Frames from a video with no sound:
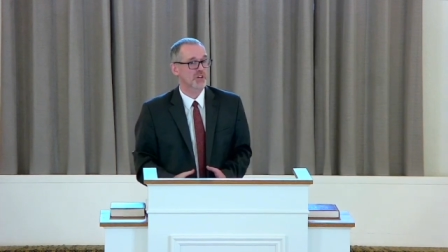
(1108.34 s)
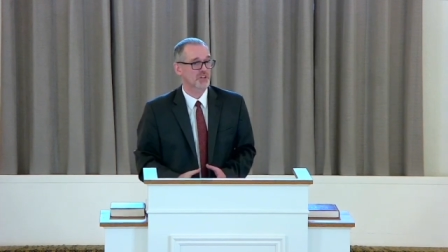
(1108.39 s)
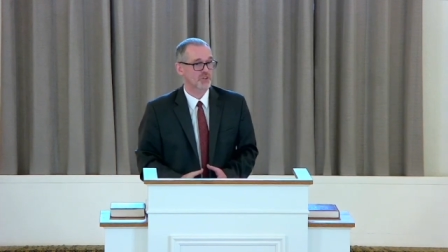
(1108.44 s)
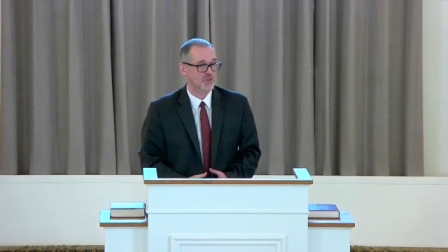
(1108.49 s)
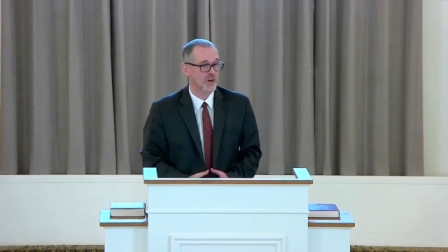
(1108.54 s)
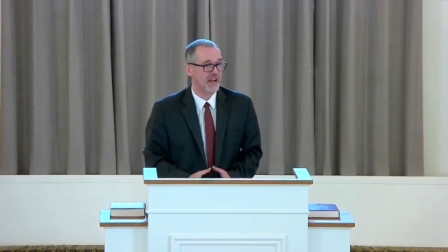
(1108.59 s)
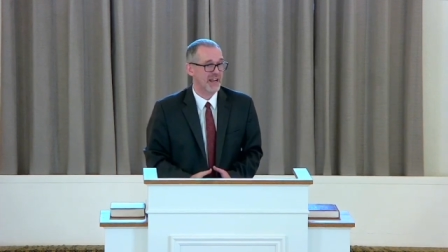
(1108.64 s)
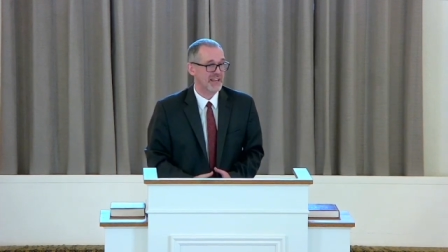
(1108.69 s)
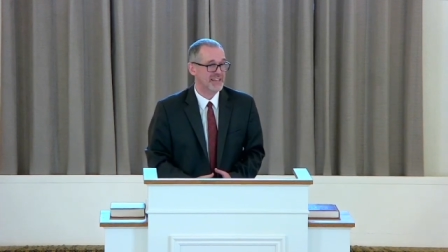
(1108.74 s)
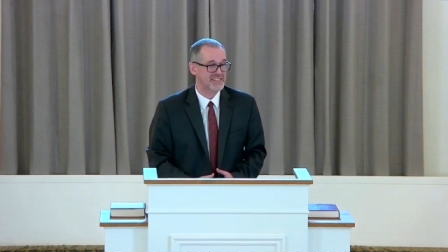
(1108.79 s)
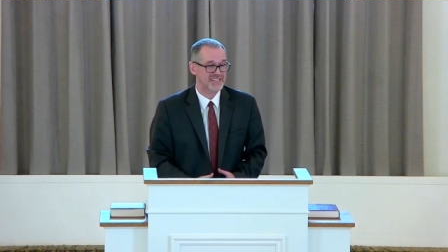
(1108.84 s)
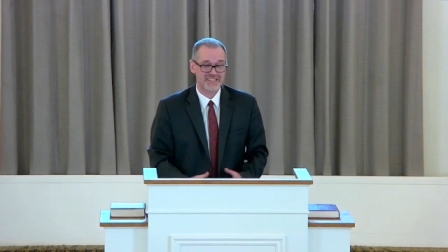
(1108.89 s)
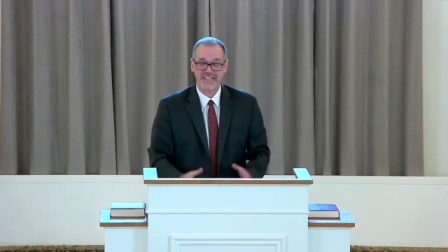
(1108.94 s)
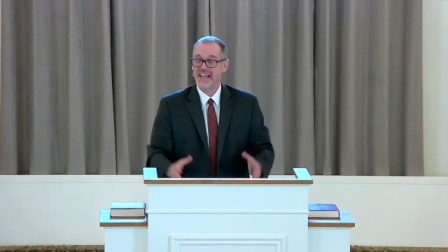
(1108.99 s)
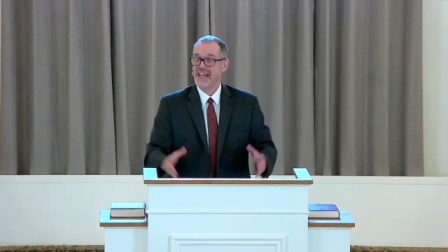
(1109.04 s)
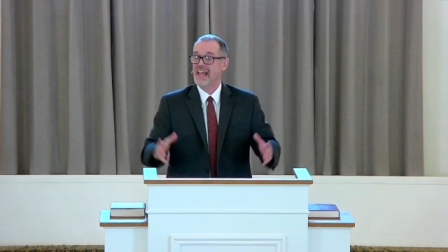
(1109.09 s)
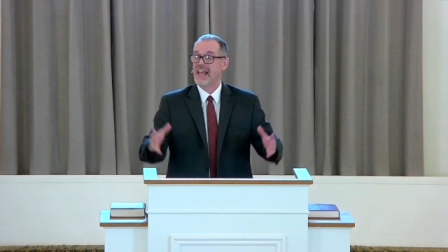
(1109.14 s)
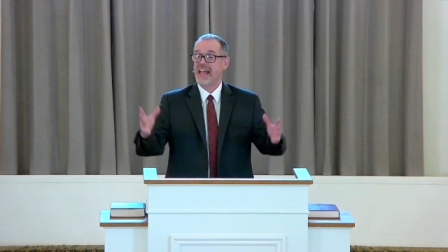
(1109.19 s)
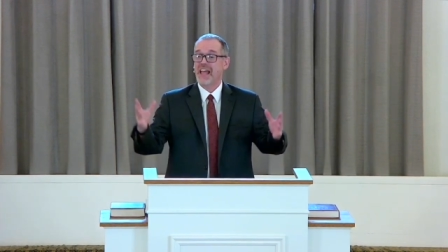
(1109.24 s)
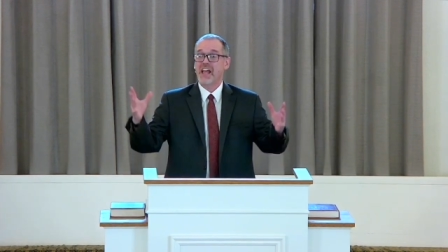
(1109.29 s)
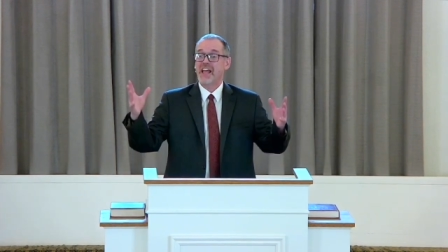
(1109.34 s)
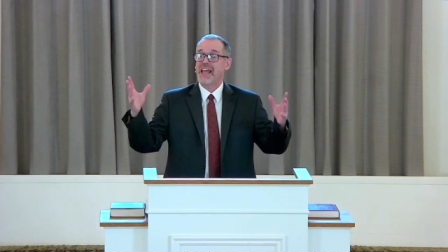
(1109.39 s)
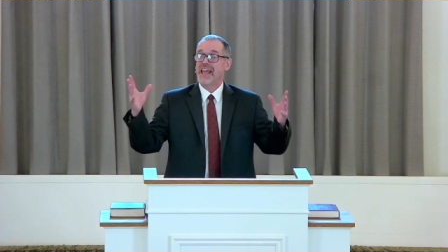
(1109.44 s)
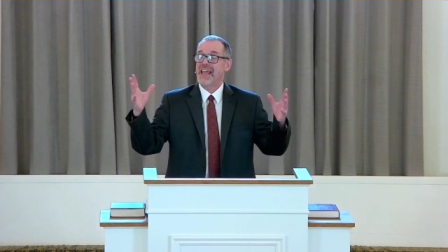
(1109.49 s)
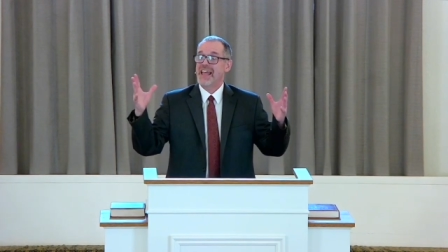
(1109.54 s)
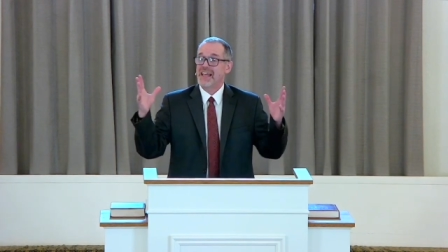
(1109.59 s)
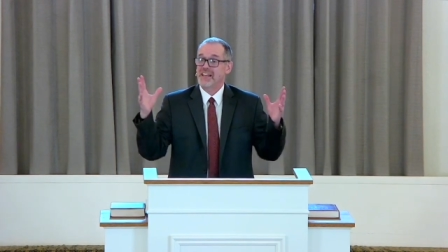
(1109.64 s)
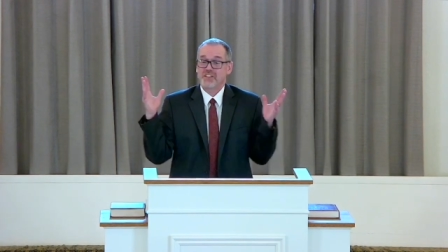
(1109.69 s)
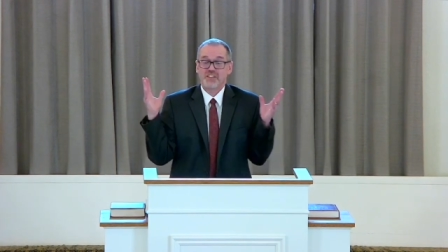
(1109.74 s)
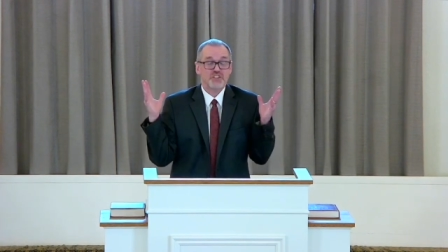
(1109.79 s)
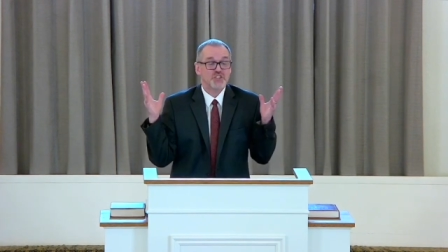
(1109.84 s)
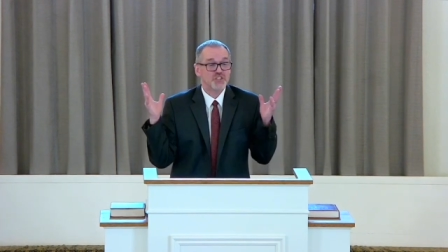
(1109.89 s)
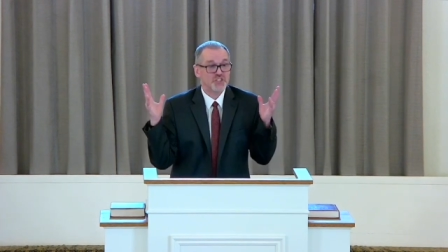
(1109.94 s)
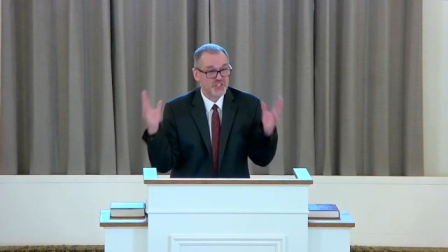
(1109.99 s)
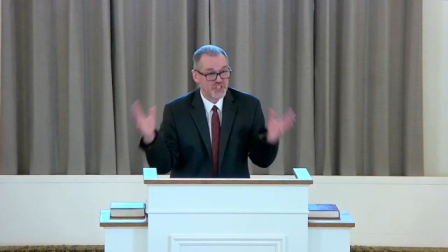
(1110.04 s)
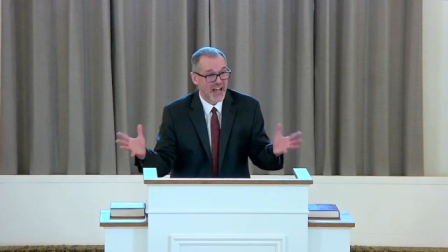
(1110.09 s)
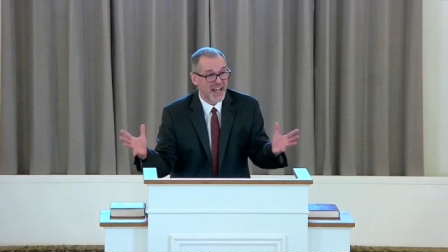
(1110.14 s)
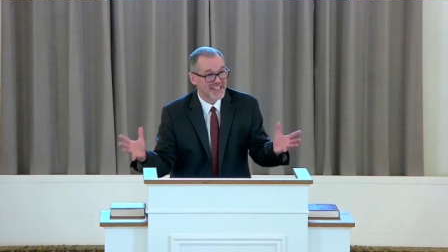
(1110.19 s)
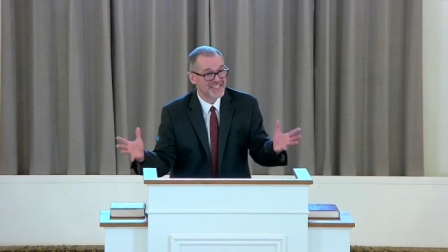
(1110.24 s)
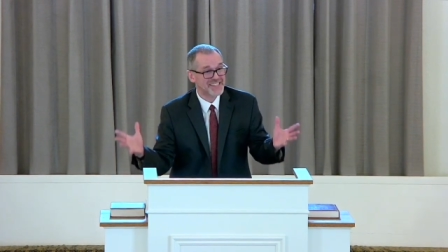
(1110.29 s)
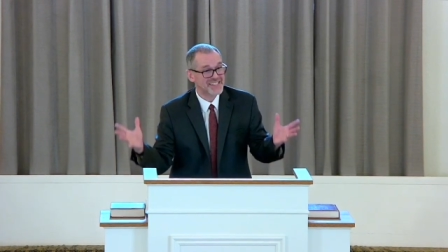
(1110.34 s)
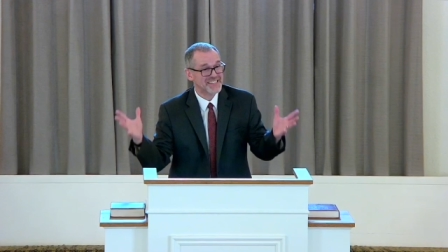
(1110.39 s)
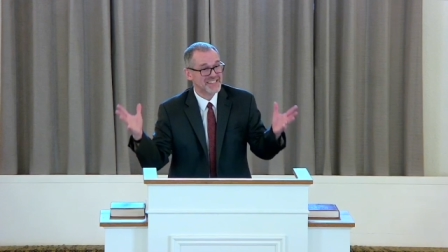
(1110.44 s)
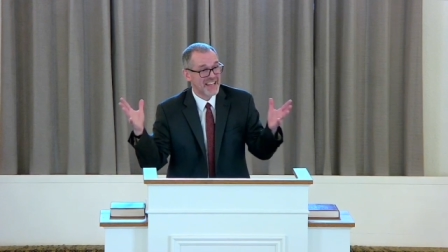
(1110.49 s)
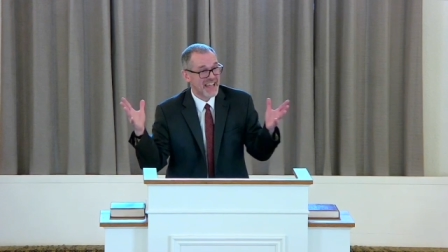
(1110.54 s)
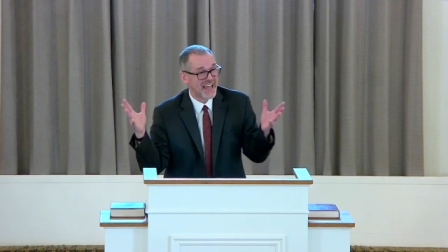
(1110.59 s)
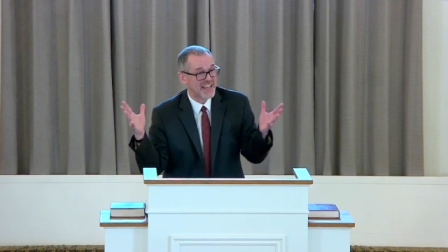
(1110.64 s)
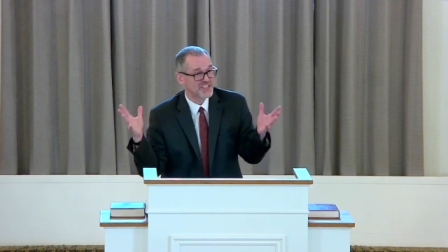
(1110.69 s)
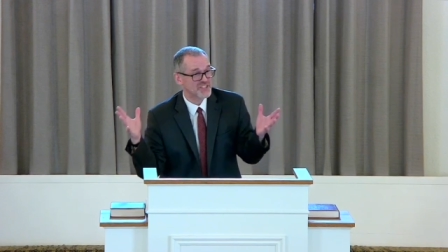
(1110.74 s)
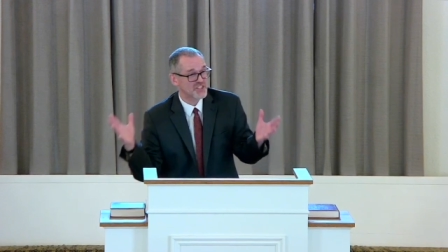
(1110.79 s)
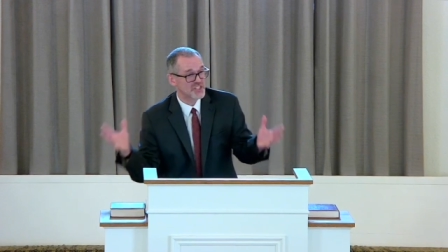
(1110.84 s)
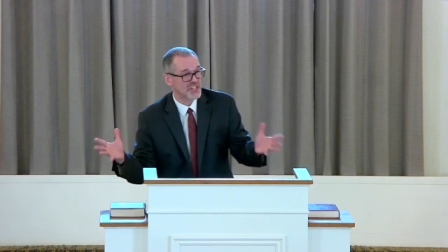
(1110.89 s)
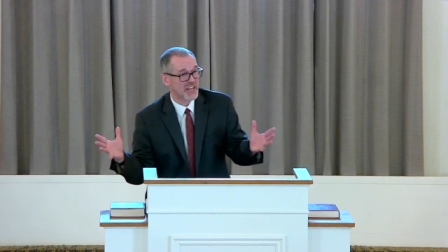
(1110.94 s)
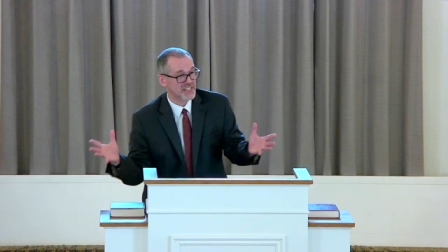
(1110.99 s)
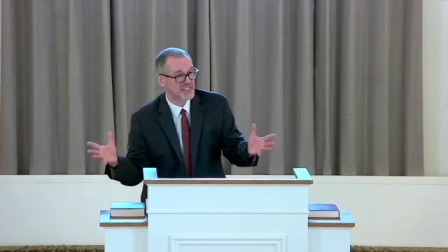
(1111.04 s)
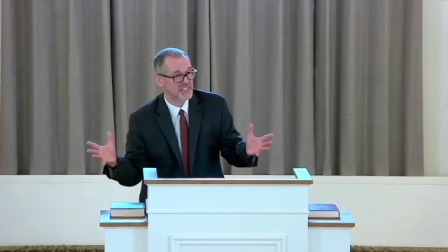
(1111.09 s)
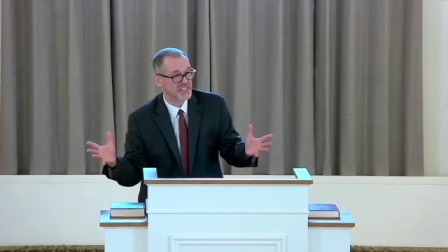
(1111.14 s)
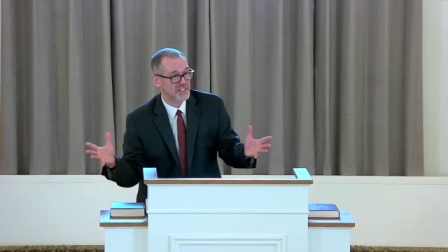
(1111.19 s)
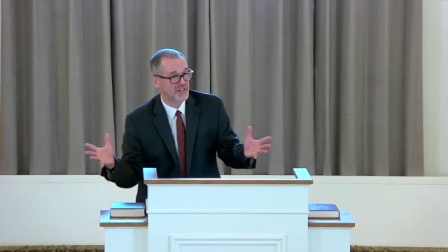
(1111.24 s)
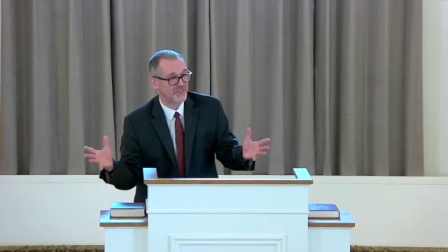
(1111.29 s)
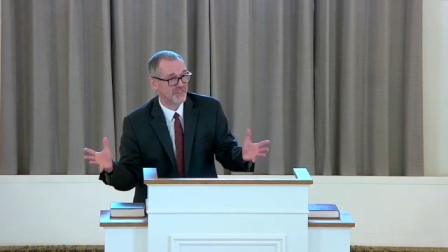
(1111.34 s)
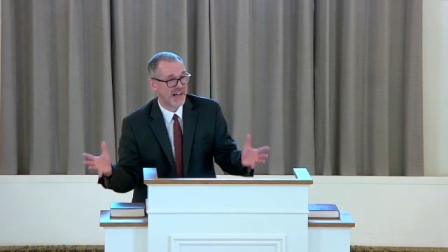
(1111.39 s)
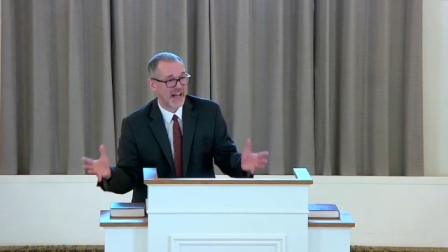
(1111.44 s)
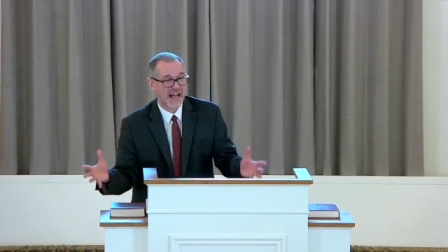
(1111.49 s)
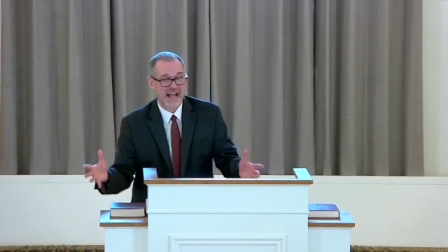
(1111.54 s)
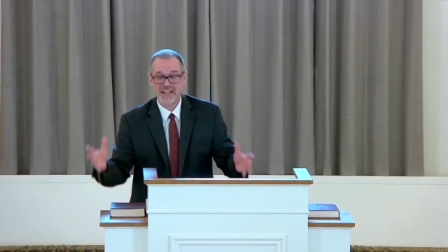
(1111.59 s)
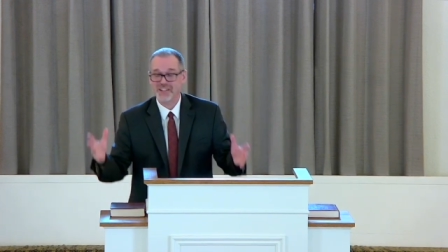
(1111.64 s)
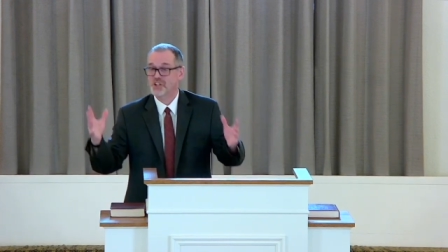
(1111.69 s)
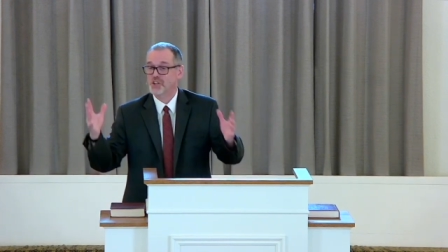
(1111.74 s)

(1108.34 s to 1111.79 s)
Christ just as justified,